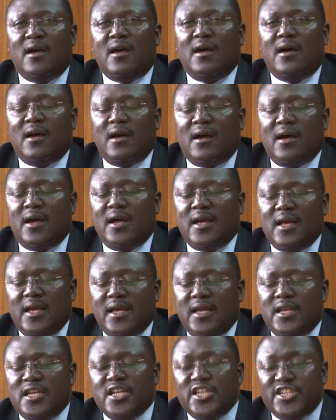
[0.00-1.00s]
Uh,
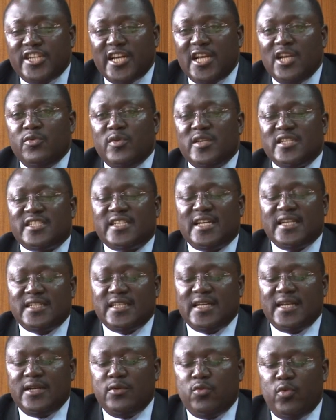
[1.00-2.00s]
initially, we
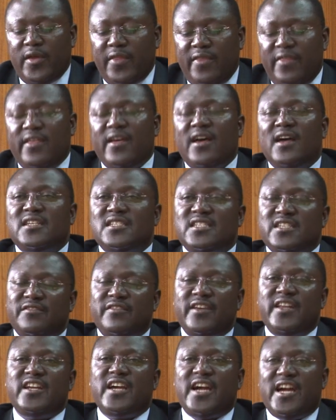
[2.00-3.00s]
started with uh,
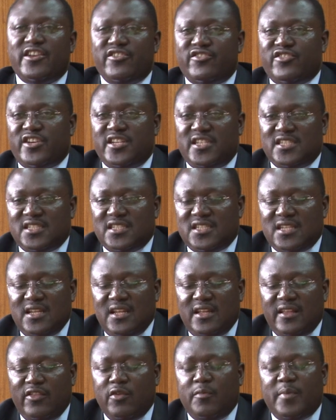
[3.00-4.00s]
seven countries.
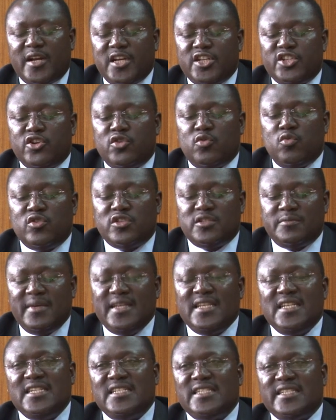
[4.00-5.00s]
The operation was
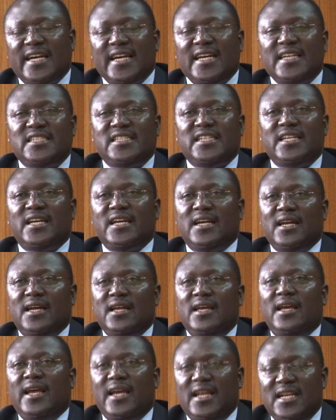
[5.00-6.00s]
mainly targeting
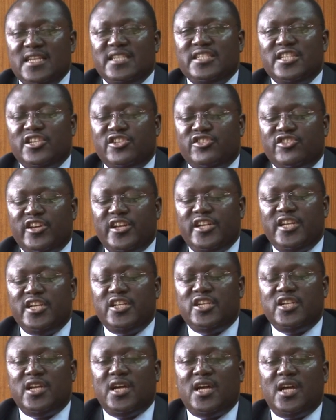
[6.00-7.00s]
illicit trade
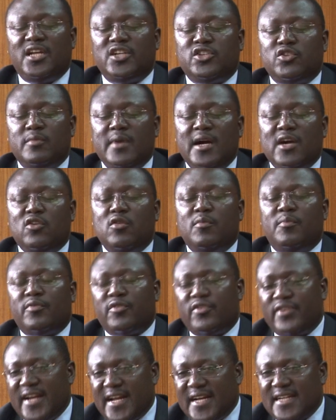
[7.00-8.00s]
in uh, tobacco
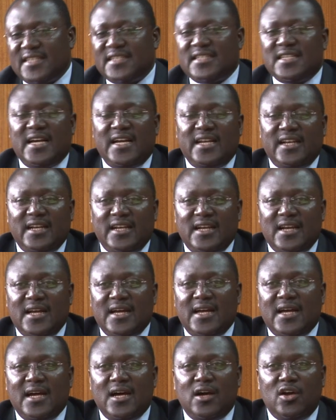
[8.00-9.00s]
products and
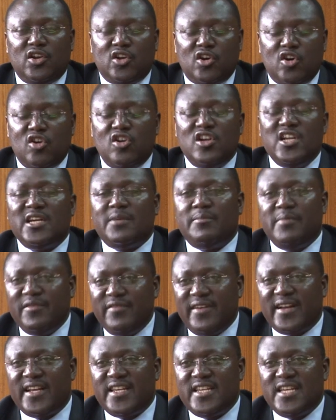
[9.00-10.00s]
alcoholic
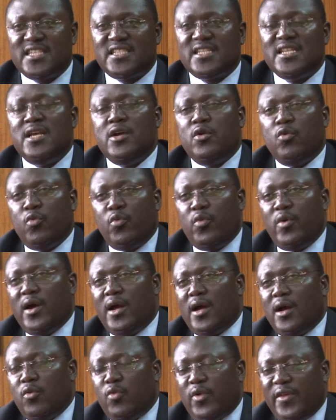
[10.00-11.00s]
beverages
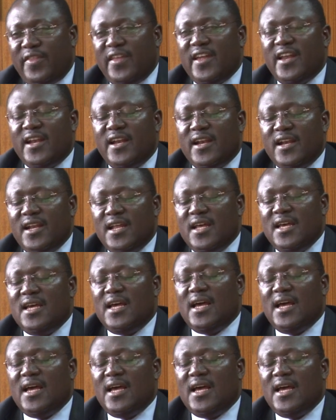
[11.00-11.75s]
within